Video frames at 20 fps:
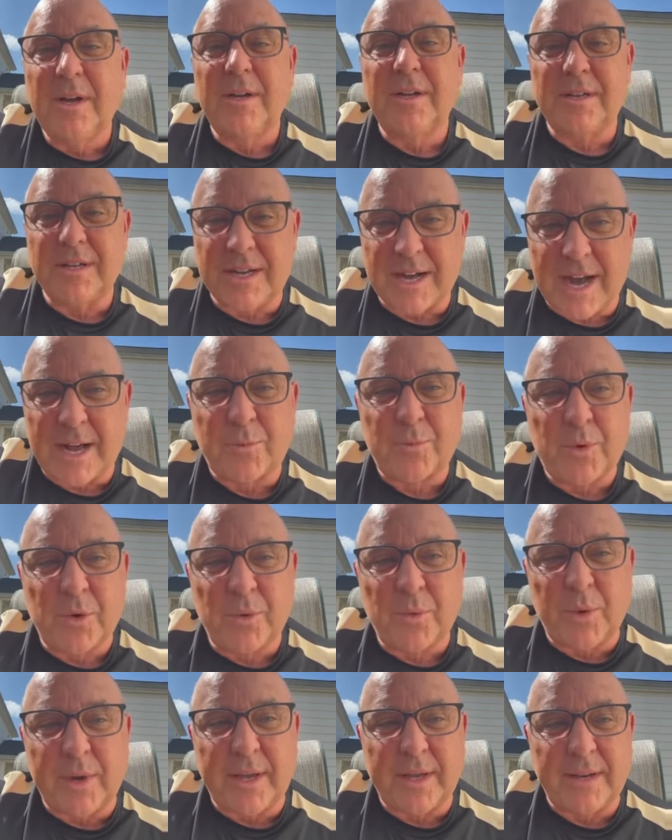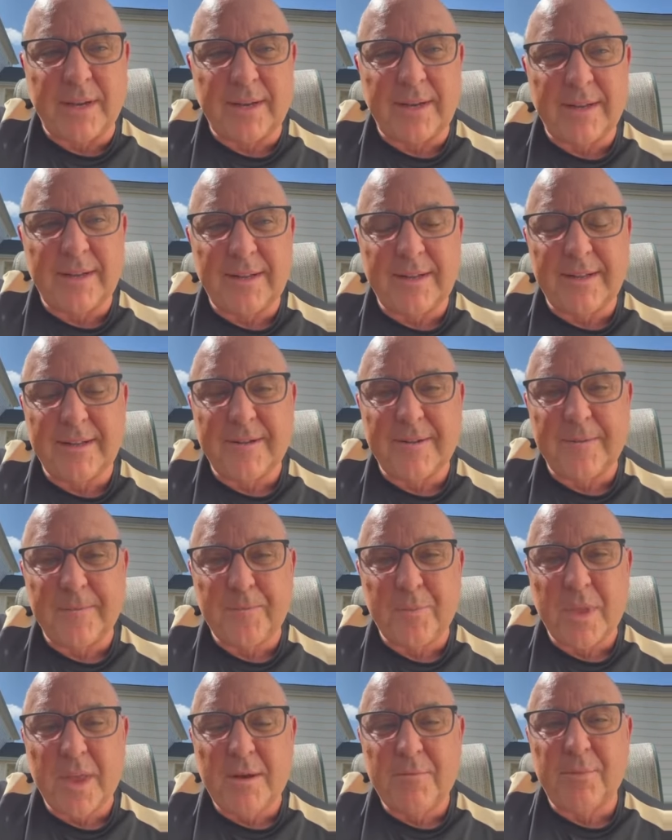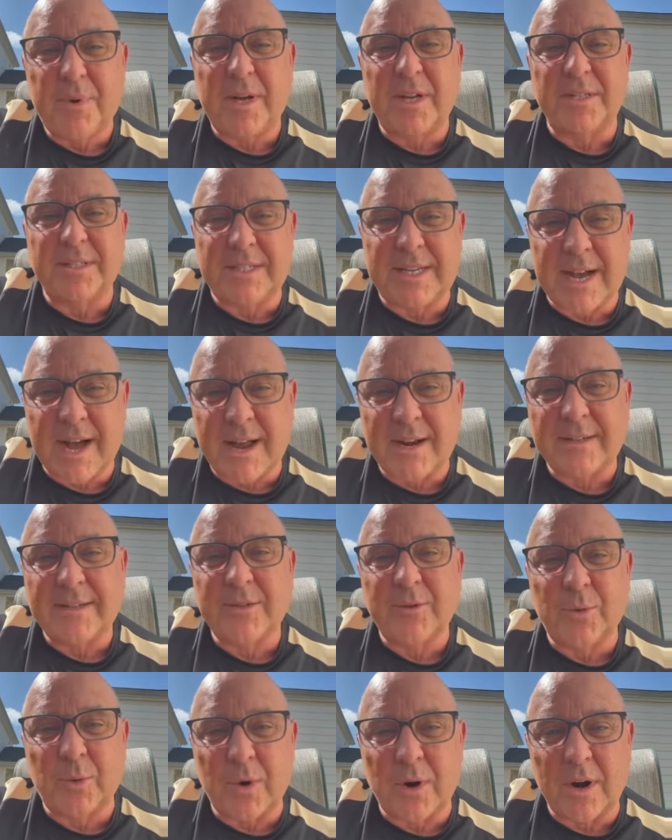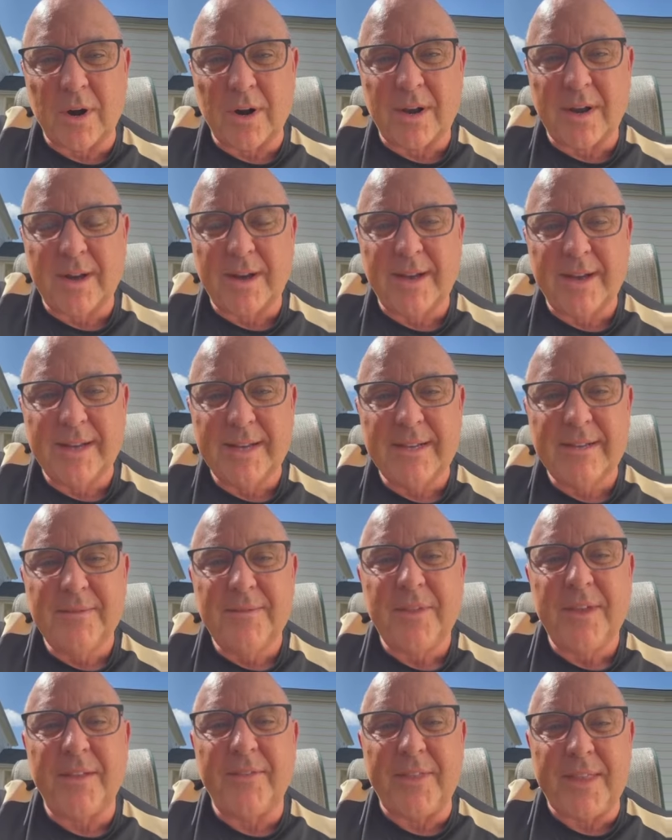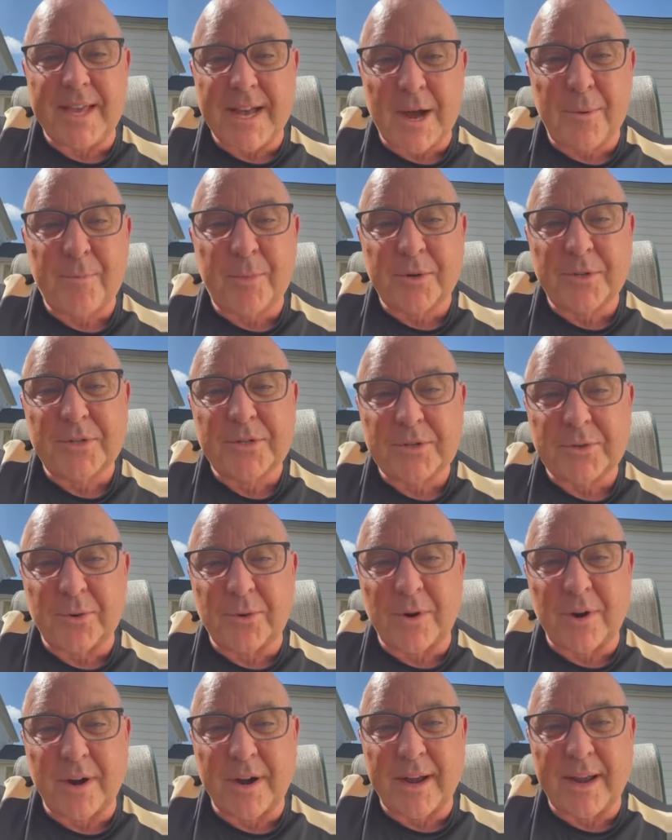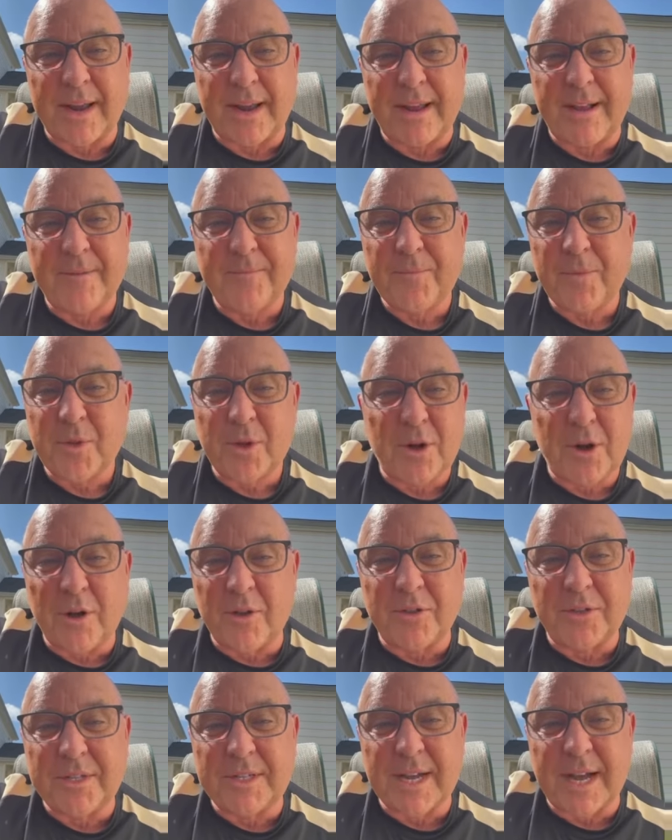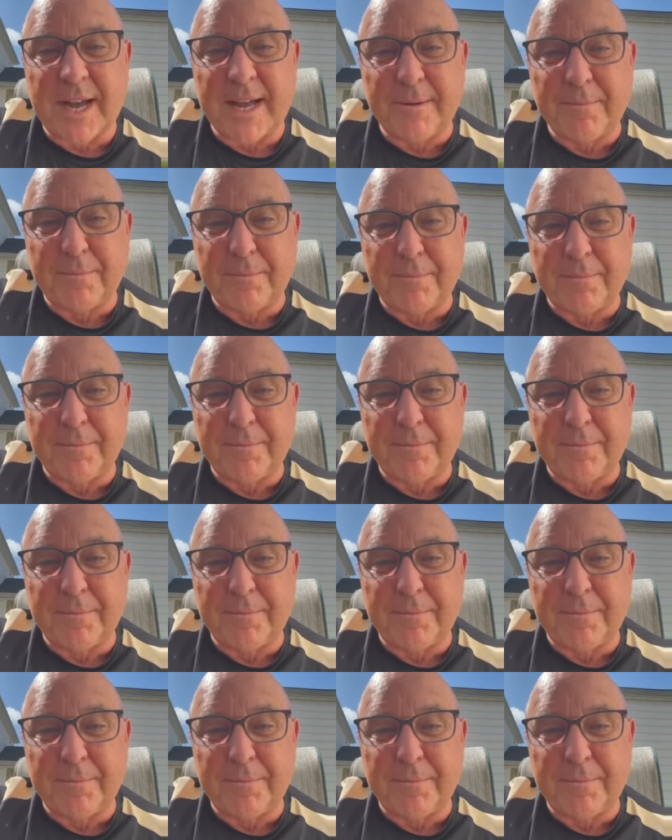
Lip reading: God will win because God is at work in the upper story all the time.